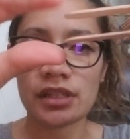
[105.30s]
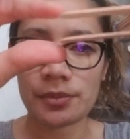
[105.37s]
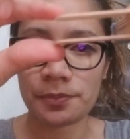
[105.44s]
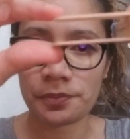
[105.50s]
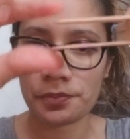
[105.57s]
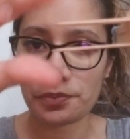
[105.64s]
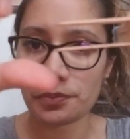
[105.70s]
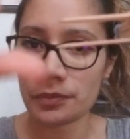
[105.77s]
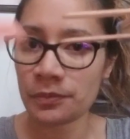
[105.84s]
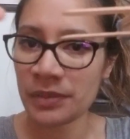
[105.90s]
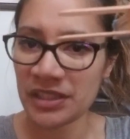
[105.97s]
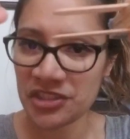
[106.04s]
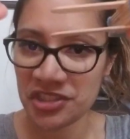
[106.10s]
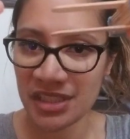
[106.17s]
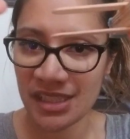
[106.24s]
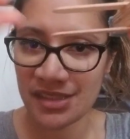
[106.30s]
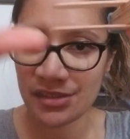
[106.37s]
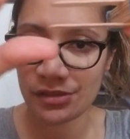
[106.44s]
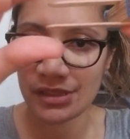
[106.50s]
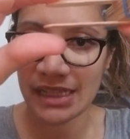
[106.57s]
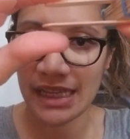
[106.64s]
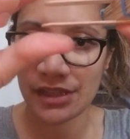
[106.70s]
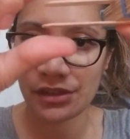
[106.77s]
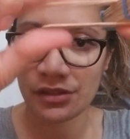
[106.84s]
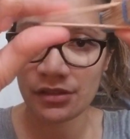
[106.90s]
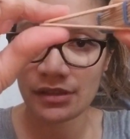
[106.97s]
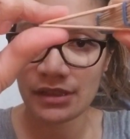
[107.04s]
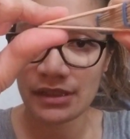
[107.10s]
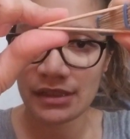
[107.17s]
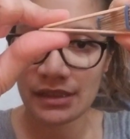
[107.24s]
going to pinch these 2 together
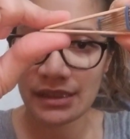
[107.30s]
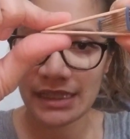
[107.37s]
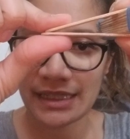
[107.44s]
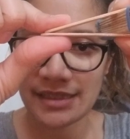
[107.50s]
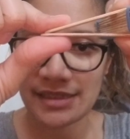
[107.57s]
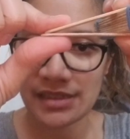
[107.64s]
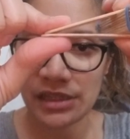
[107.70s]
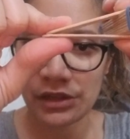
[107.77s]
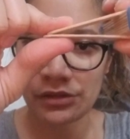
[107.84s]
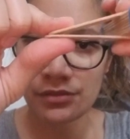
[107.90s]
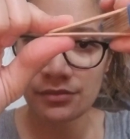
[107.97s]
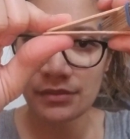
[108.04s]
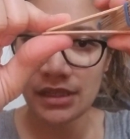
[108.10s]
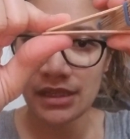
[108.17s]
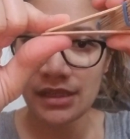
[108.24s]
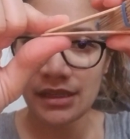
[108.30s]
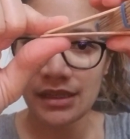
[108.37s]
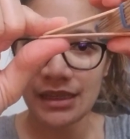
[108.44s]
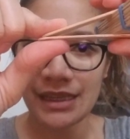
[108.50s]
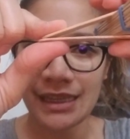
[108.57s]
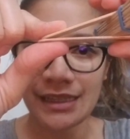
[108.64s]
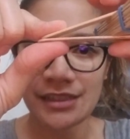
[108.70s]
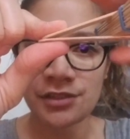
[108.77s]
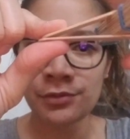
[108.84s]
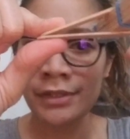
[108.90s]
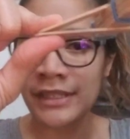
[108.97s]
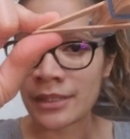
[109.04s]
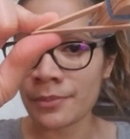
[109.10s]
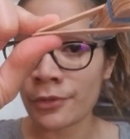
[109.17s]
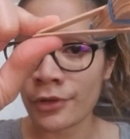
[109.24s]
like so. And it's
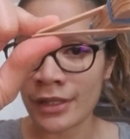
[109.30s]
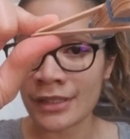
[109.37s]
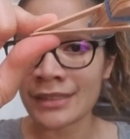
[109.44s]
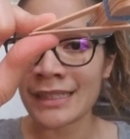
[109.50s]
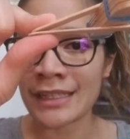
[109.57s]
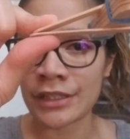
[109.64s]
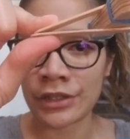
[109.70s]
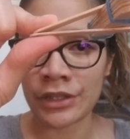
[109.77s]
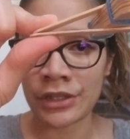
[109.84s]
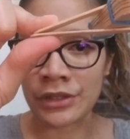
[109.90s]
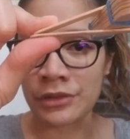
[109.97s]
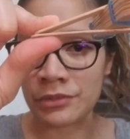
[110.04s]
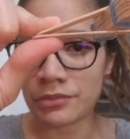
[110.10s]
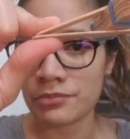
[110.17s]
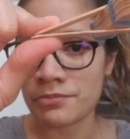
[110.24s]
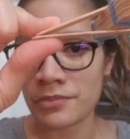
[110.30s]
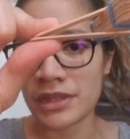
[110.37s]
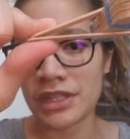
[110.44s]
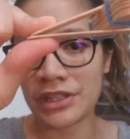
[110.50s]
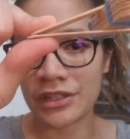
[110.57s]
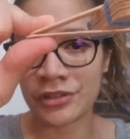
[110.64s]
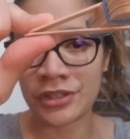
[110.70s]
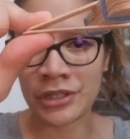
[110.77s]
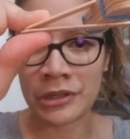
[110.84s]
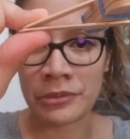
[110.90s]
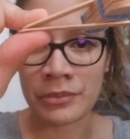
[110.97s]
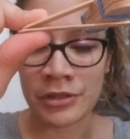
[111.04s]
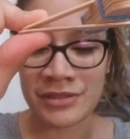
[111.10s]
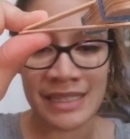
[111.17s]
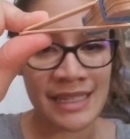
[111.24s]
really important that you
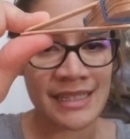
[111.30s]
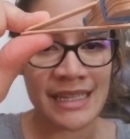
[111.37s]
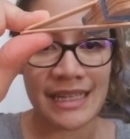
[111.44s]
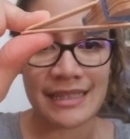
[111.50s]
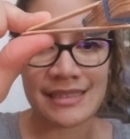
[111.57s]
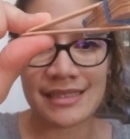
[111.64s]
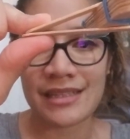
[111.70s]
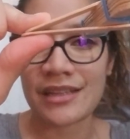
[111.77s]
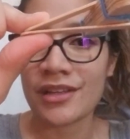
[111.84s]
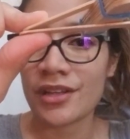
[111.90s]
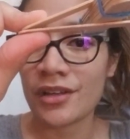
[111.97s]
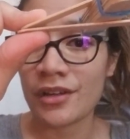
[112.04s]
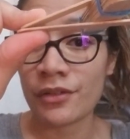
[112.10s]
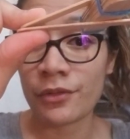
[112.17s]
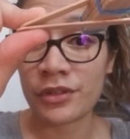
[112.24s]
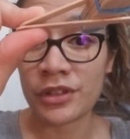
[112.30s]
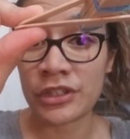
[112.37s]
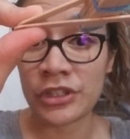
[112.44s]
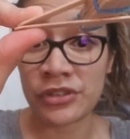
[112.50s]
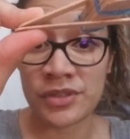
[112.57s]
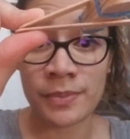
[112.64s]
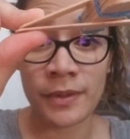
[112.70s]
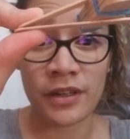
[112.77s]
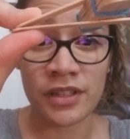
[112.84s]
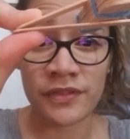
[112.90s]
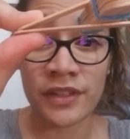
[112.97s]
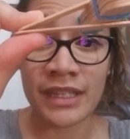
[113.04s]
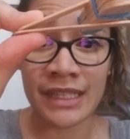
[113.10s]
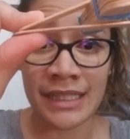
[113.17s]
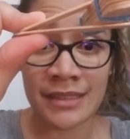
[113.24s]
multitask, use both of
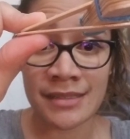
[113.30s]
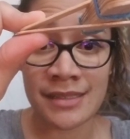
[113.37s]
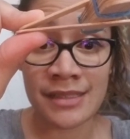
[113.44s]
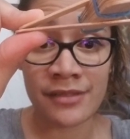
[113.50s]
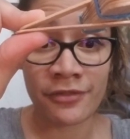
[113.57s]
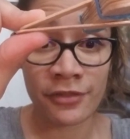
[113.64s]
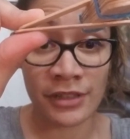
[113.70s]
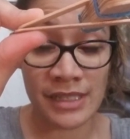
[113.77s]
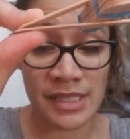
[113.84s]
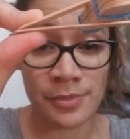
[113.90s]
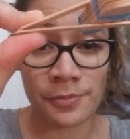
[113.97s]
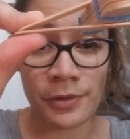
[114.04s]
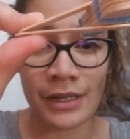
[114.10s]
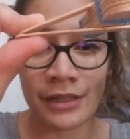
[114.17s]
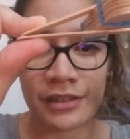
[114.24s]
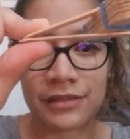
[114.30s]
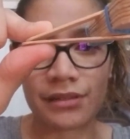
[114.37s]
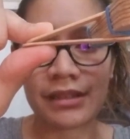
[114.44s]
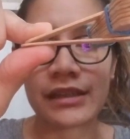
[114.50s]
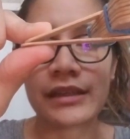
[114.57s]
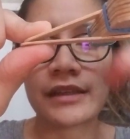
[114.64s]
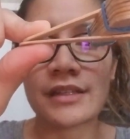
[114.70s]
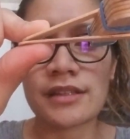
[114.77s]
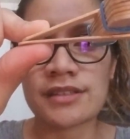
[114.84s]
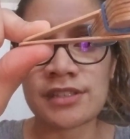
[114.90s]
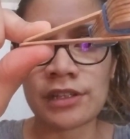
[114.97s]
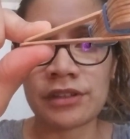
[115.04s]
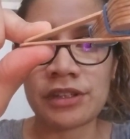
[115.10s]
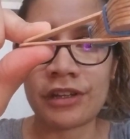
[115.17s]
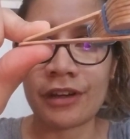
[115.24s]
your hands for this part.
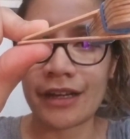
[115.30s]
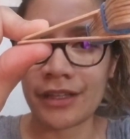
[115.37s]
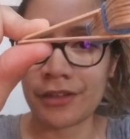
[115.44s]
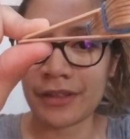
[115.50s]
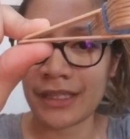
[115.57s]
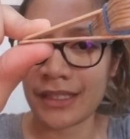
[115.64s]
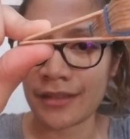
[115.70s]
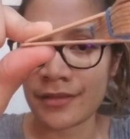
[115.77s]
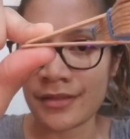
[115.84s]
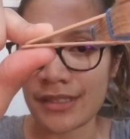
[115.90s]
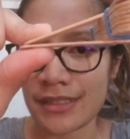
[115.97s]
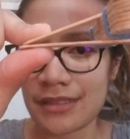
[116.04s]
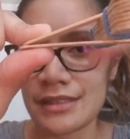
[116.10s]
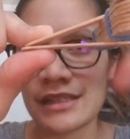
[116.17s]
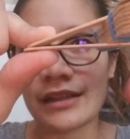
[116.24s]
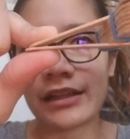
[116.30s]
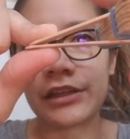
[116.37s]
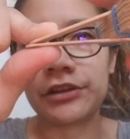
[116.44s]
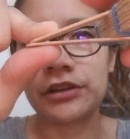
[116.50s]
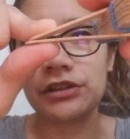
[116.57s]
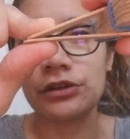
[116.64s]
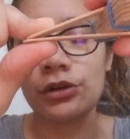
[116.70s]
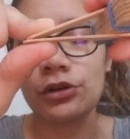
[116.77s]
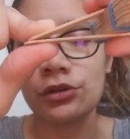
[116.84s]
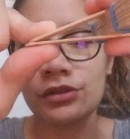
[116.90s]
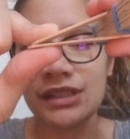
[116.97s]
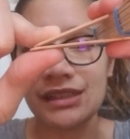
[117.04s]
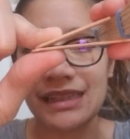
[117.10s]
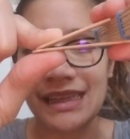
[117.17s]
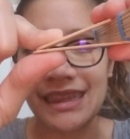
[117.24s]
So your other hand, you're going to hold
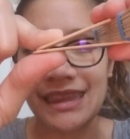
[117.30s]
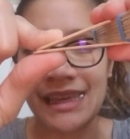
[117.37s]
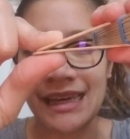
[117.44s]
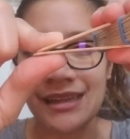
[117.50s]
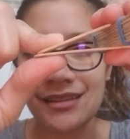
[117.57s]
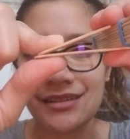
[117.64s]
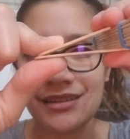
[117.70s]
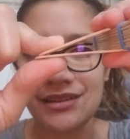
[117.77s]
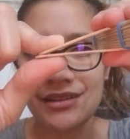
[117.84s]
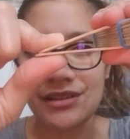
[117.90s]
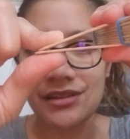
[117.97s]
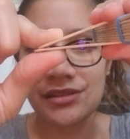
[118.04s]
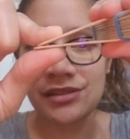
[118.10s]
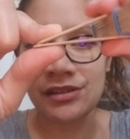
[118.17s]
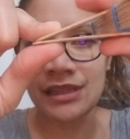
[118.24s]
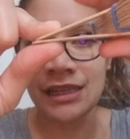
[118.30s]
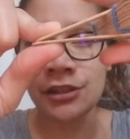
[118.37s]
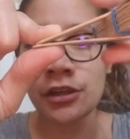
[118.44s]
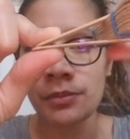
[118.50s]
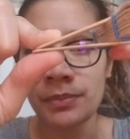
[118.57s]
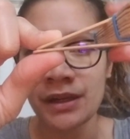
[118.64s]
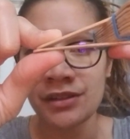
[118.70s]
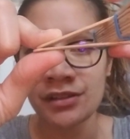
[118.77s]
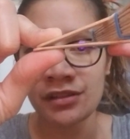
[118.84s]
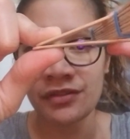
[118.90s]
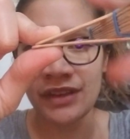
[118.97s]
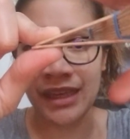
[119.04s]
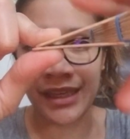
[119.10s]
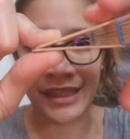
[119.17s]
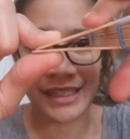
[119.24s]
it like that, so that your bundle of
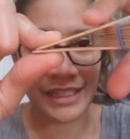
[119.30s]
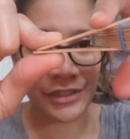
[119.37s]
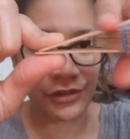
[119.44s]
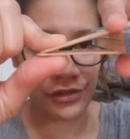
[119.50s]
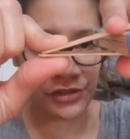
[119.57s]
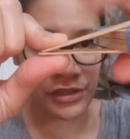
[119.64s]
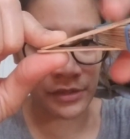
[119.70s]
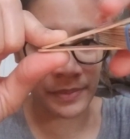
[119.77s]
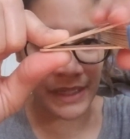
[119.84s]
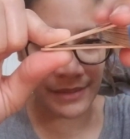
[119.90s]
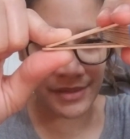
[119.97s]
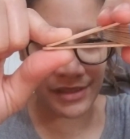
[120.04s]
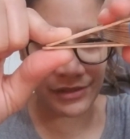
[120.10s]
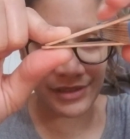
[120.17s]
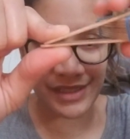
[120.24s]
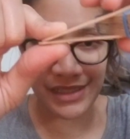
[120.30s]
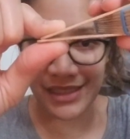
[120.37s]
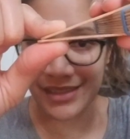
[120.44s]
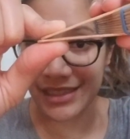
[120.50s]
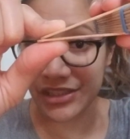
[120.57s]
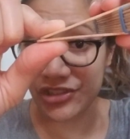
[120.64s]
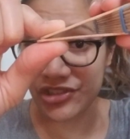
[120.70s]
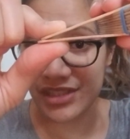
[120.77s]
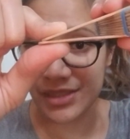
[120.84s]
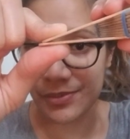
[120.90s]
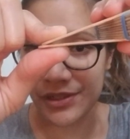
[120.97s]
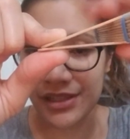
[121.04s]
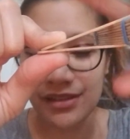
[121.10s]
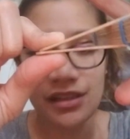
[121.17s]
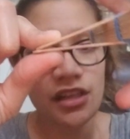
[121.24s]
8 and your 2 popsicle sticks that you just
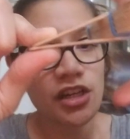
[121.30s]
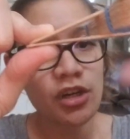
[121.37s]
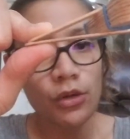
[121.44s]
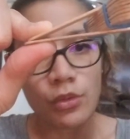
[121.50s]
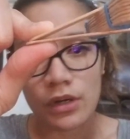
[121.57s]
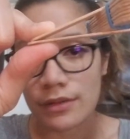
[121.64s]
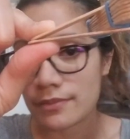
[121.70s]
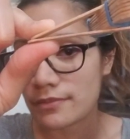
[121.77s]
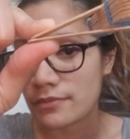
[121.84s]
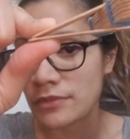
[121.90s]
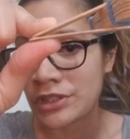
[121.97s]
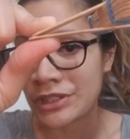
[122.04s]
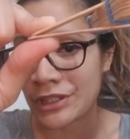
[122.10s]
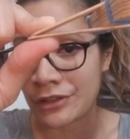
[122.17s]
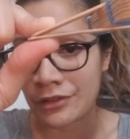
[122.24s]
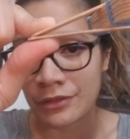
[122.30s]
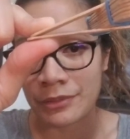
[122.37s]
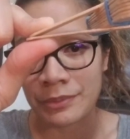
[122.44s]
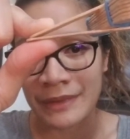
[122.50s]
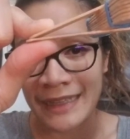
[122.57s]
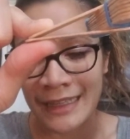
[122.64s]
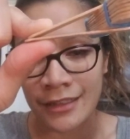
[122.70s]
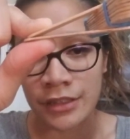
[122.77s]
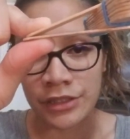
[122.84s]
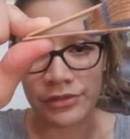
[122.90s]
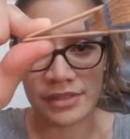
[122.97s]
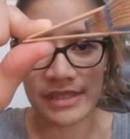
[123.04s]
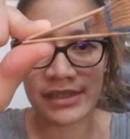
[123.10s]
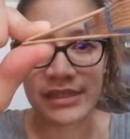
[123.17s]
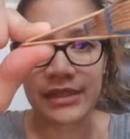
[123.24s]
put won't, get
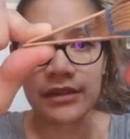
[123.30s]
loose.